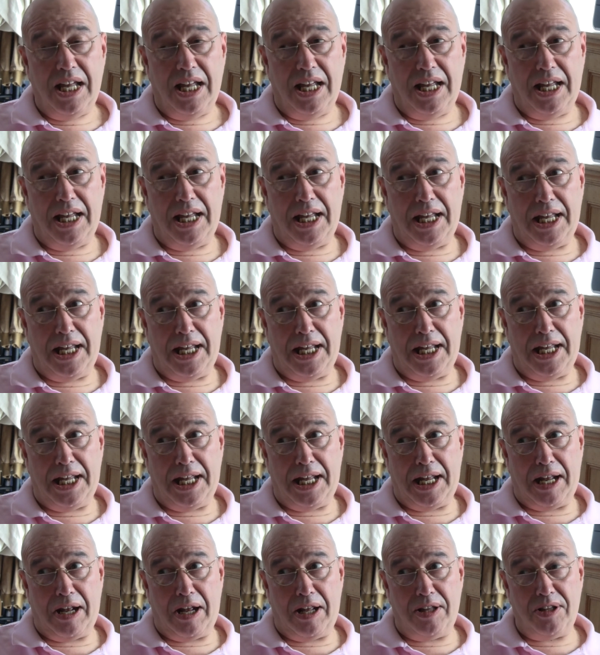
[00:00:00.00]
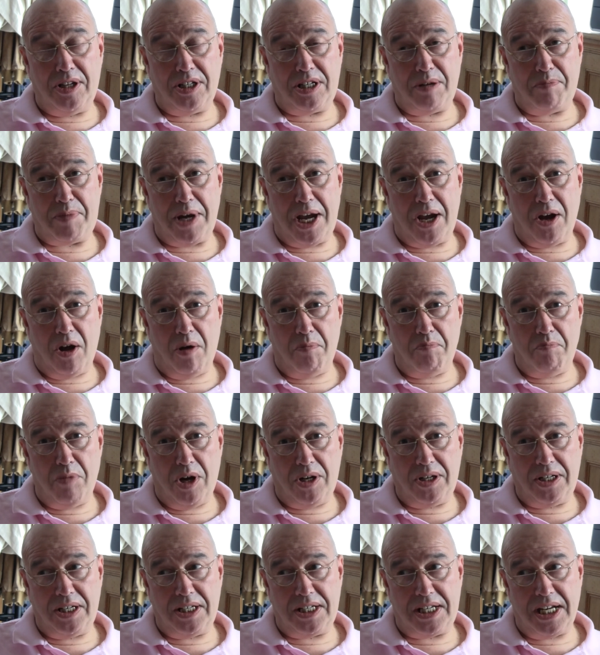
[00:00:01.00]
Uh, at the debate on
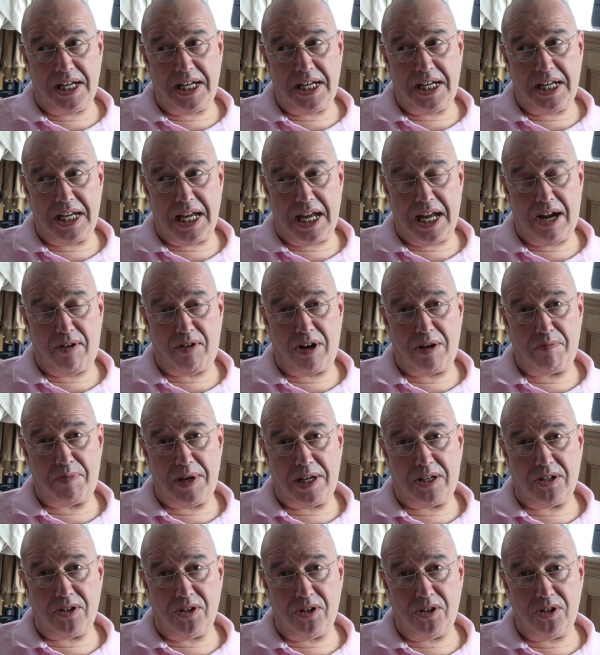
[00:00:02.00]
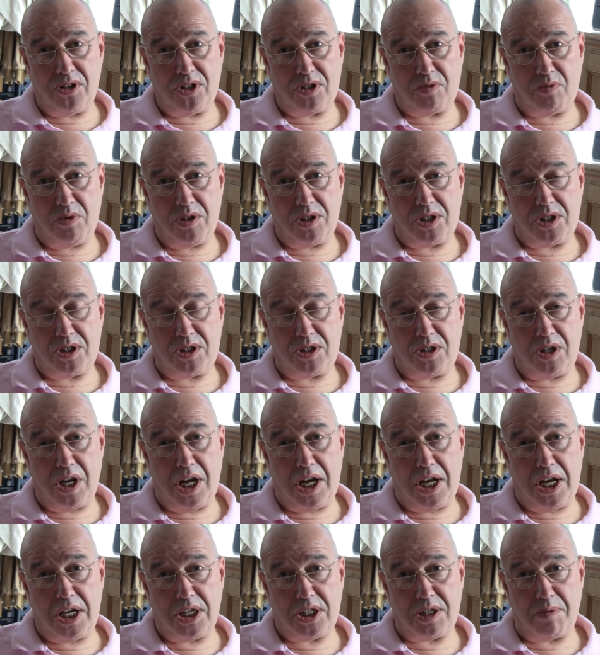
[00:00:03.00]
Monday, Eric Pickles was
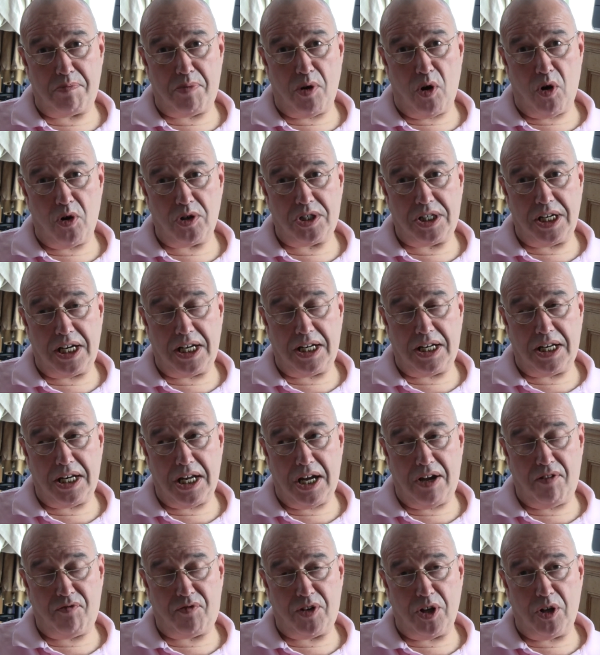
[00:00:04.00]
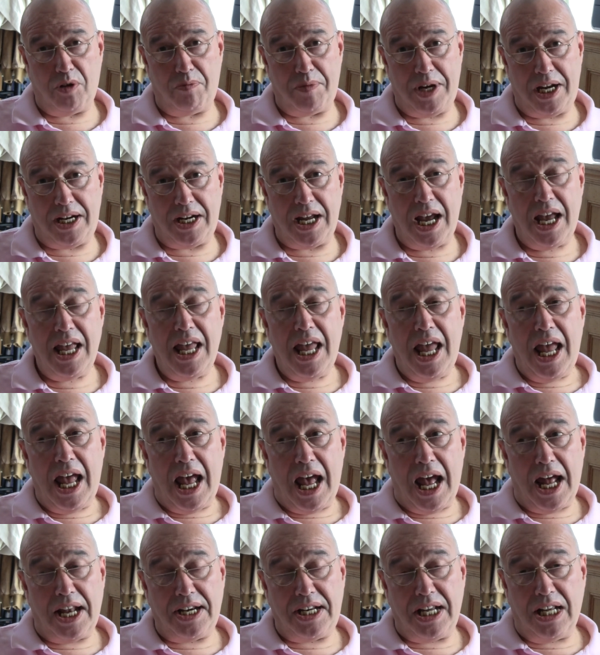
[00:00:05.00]
uh, supporting uh, filming,
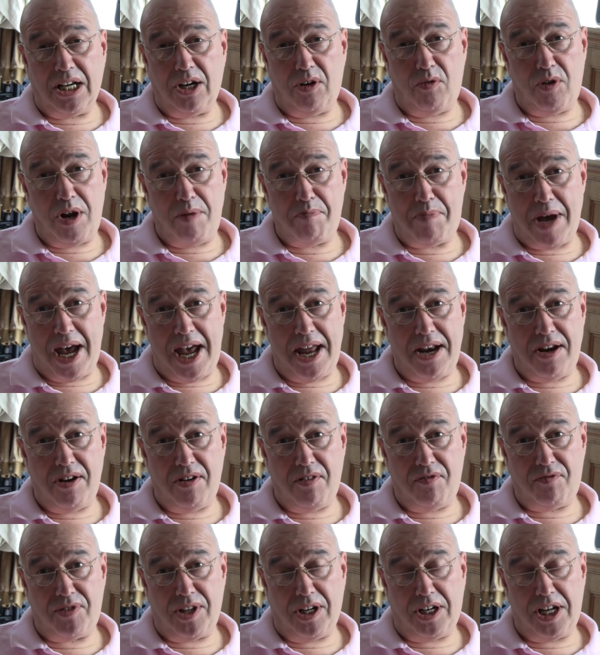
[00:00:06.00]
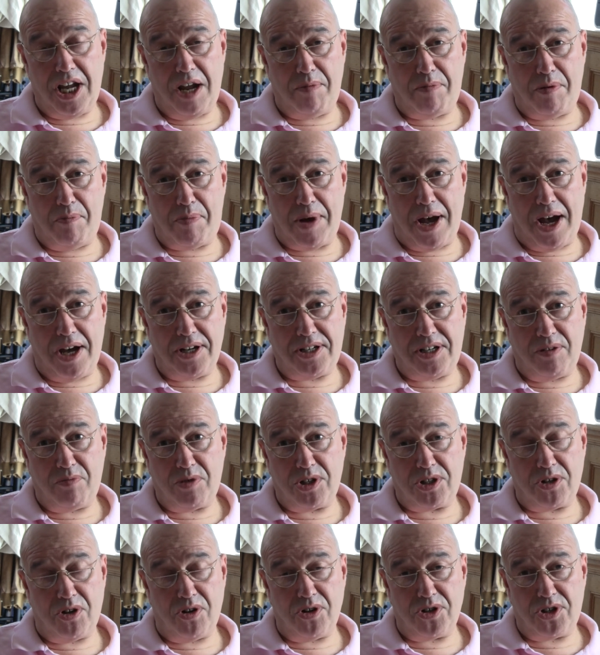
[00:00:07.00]
and Hilary Benn of the Labour Party
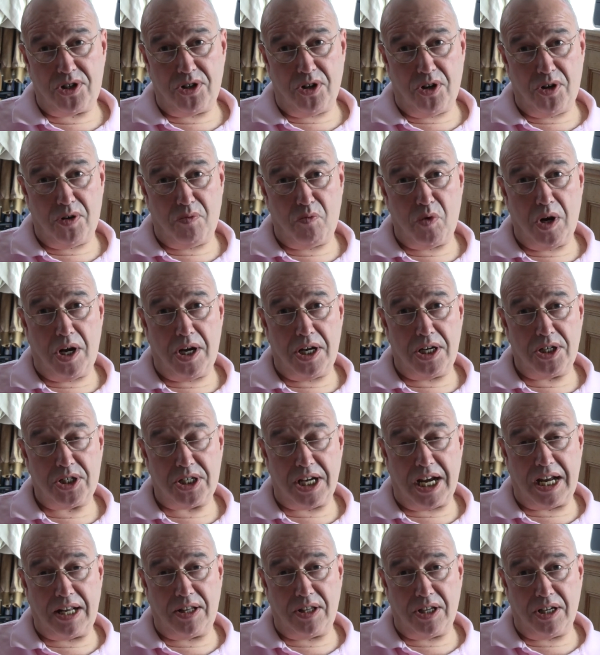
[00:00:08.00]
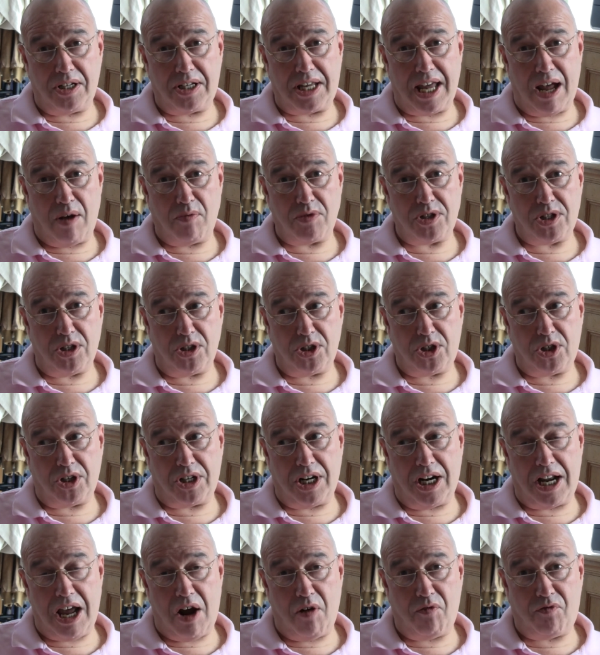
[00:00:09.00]
was also uh, saying that council
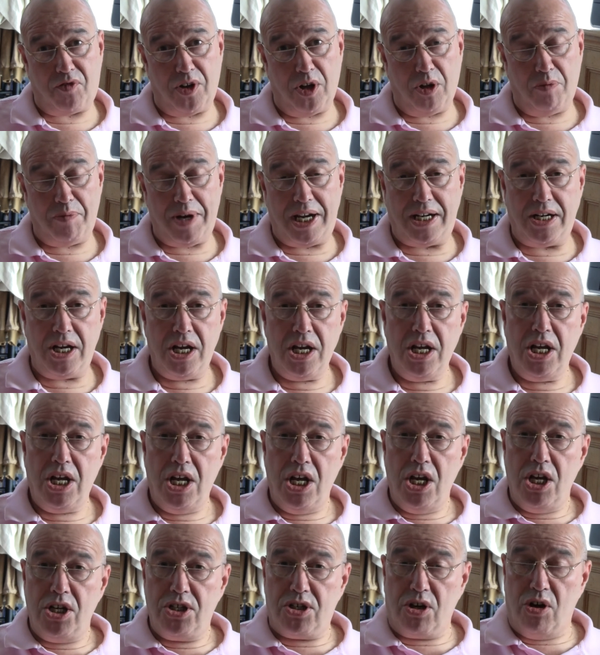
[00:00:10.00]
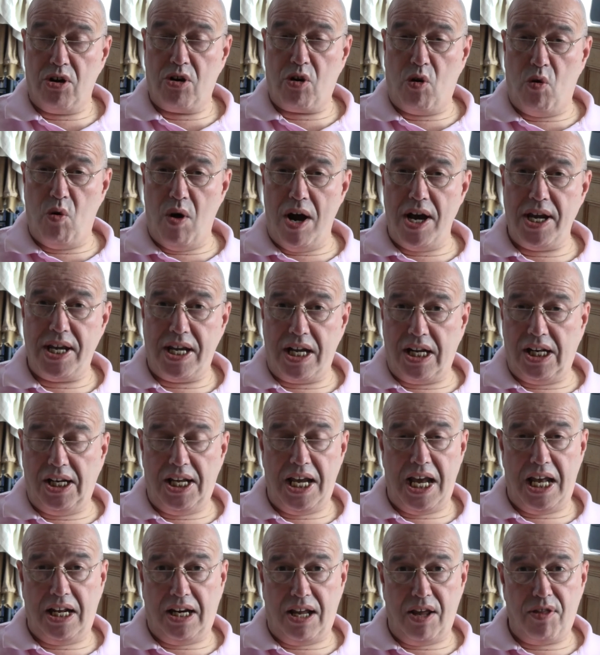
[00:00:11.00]
should allow filming. So quite
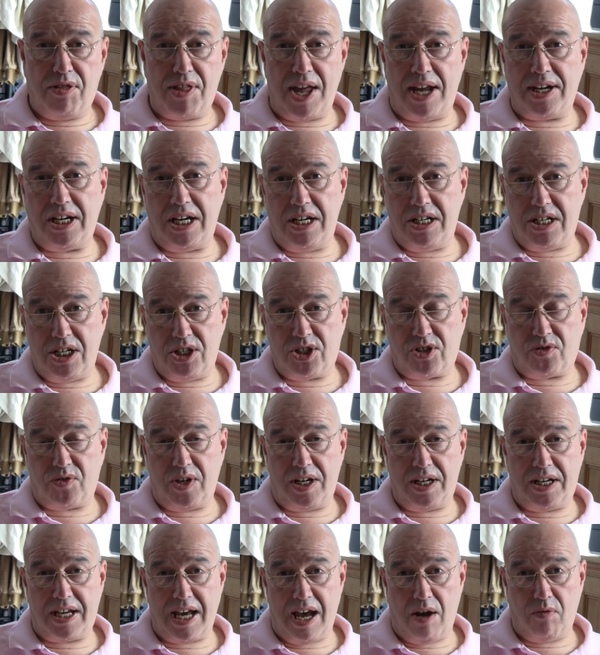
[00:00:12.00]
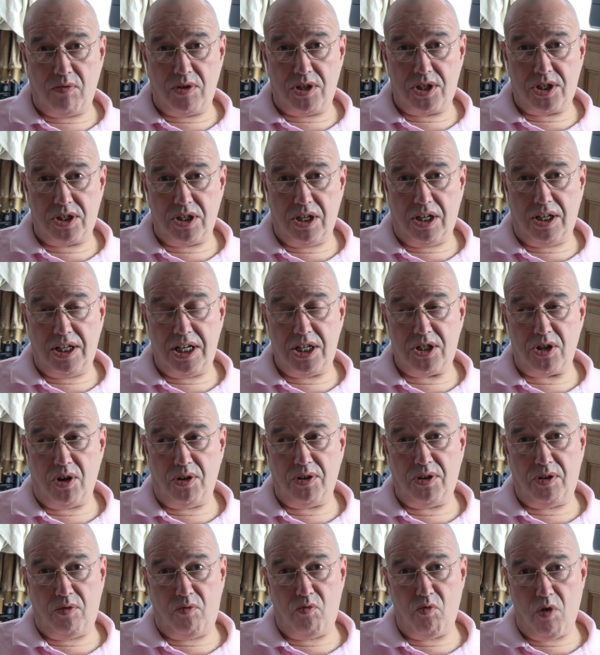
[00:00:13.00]
clearly, Thanet District Council is
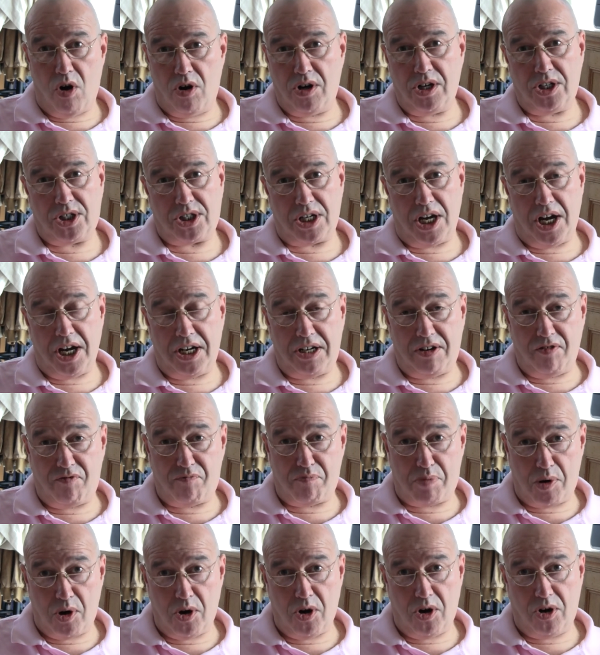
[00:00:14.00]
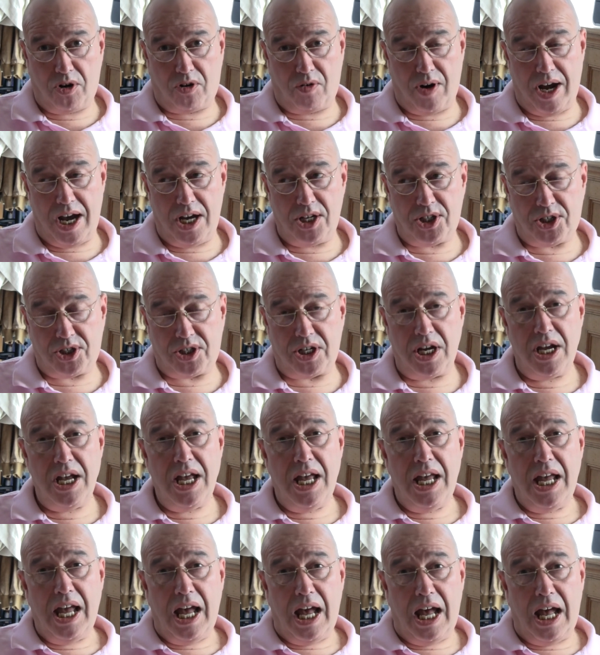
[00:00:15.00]
on the wrong side of progress
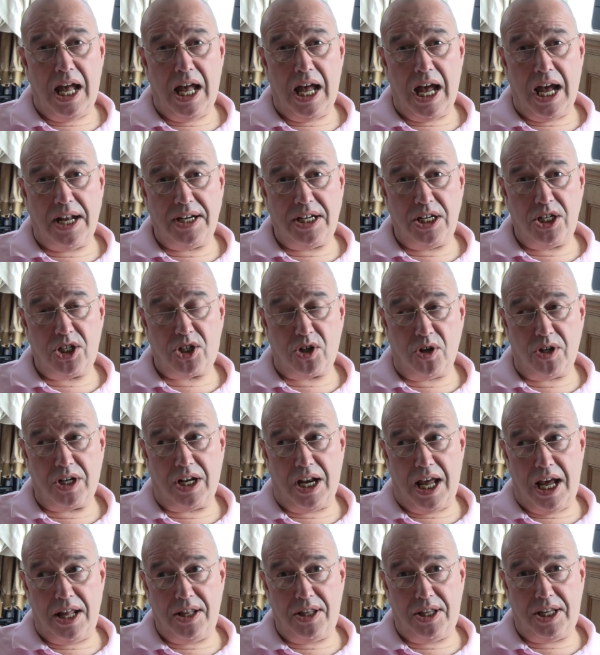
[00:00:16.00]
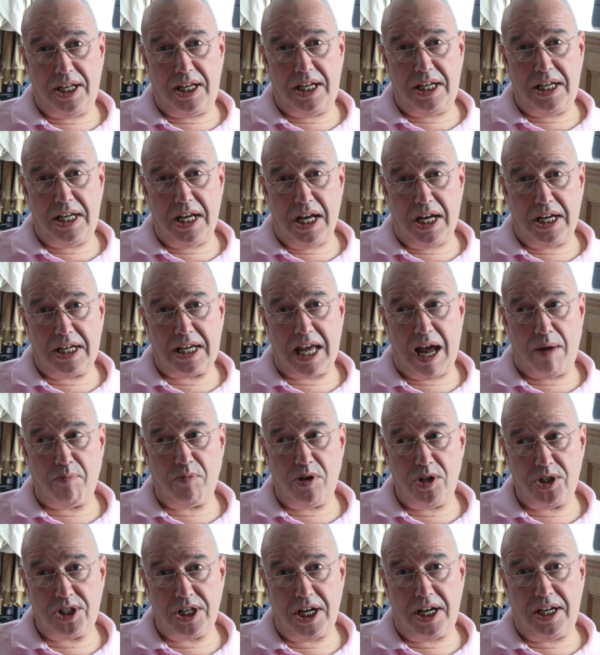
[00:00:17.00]
uh, and it should let the uh,
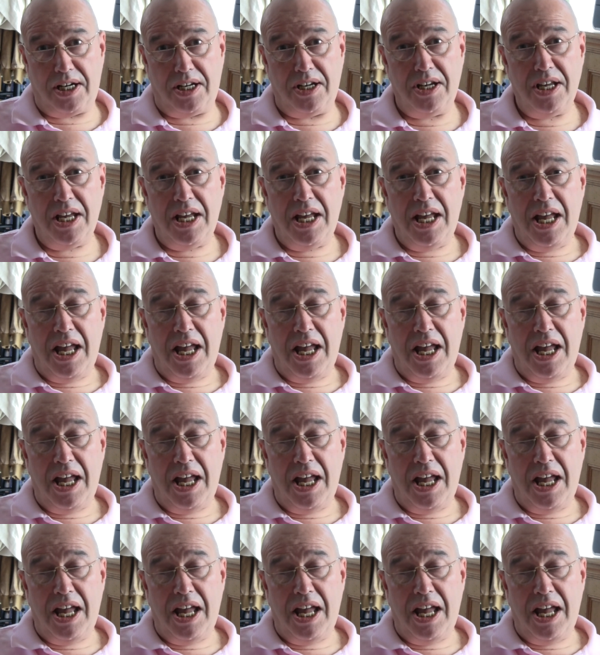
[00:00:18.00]
cameras in.